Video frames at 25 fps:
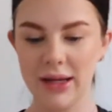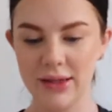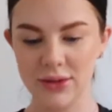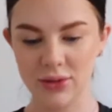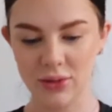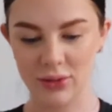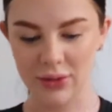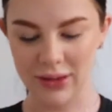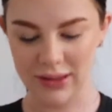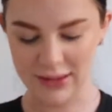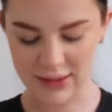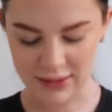
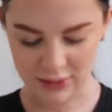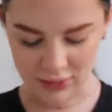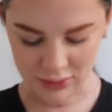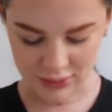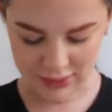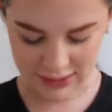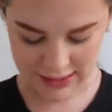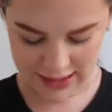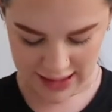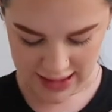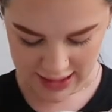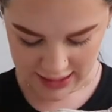saw this little
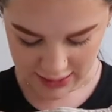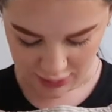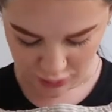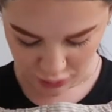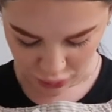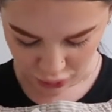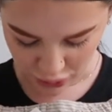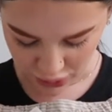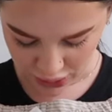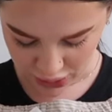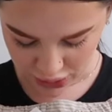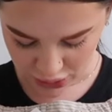set. I'm
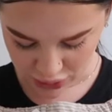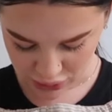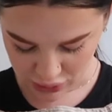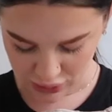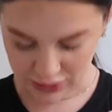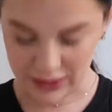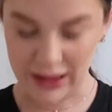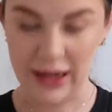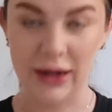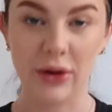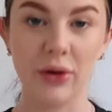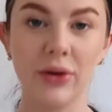pretty sure,
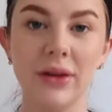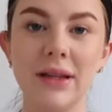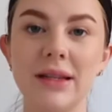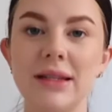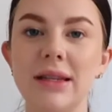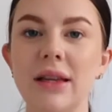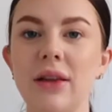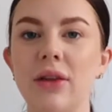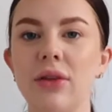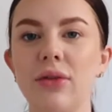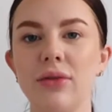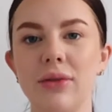yeah, I got
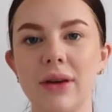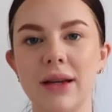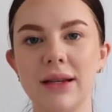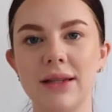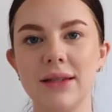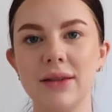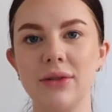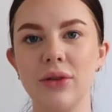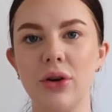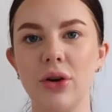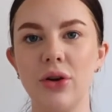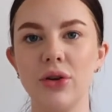this in
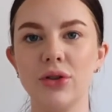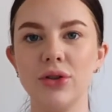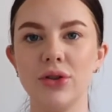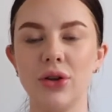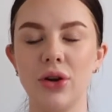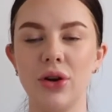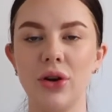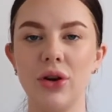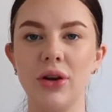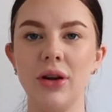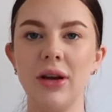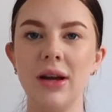3-0,
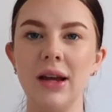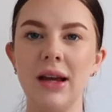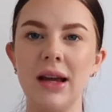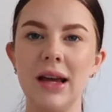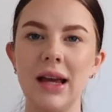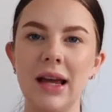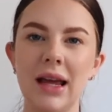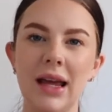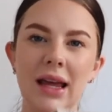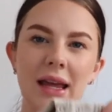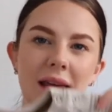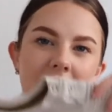so
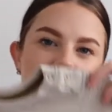he